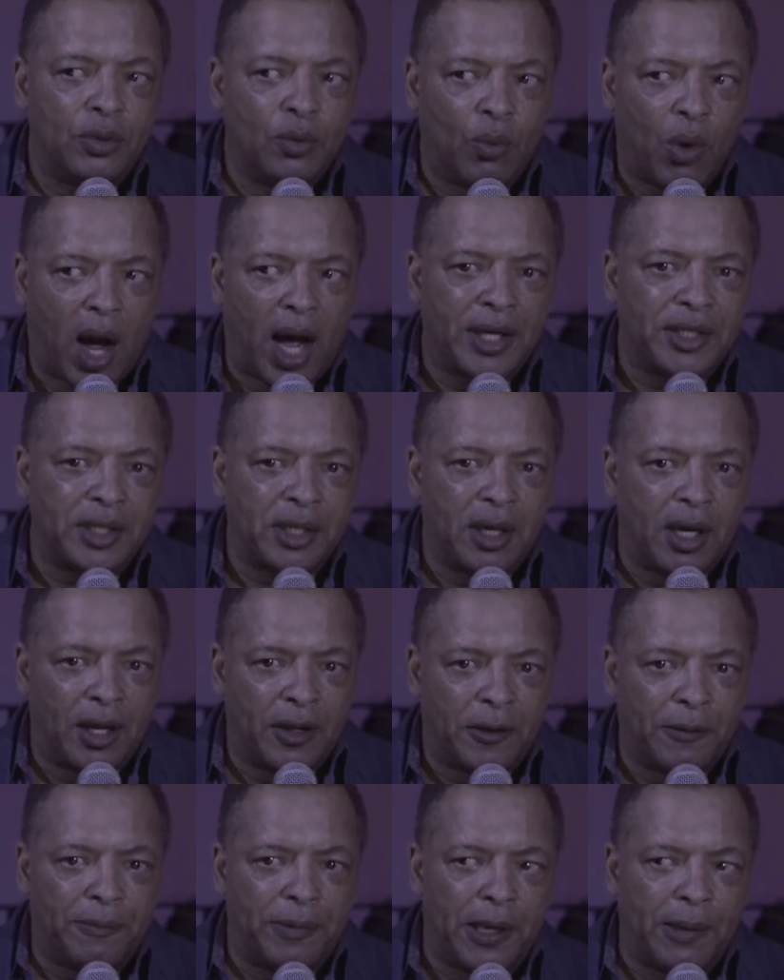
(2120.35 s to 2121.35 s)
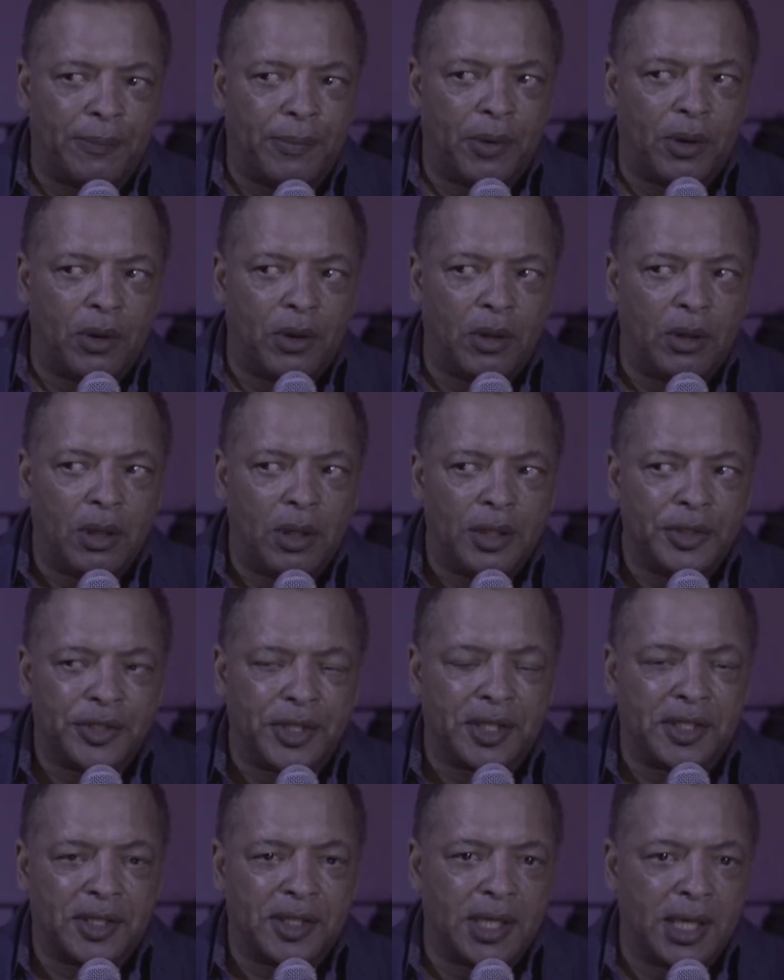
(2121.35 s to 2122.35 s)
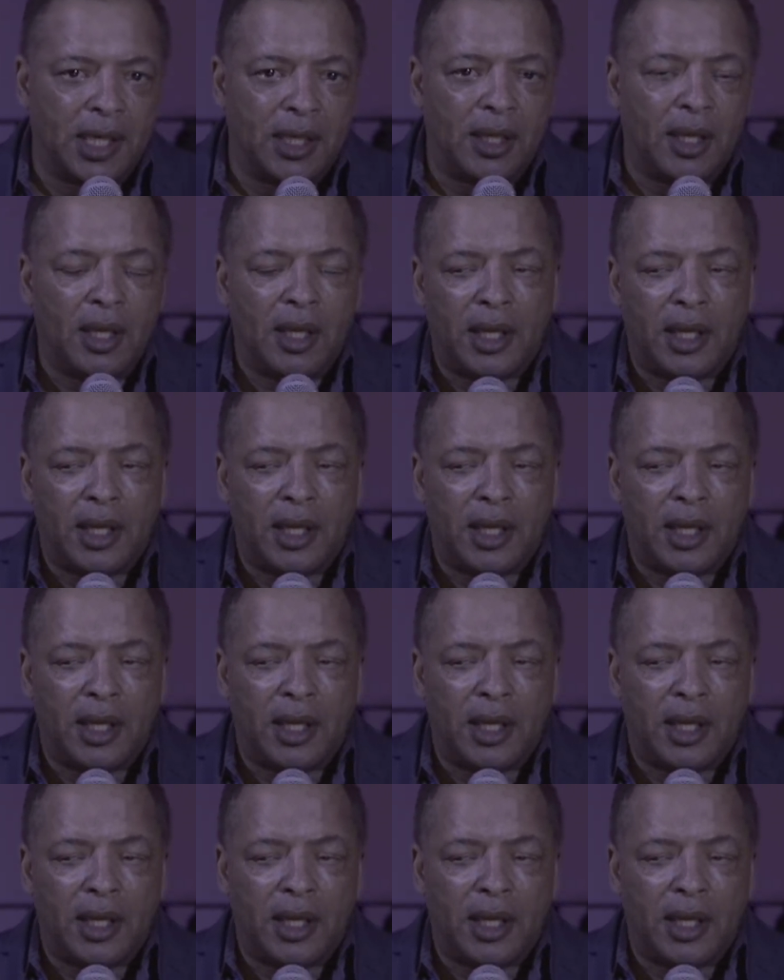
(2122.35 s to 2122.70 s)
watch other people succeed.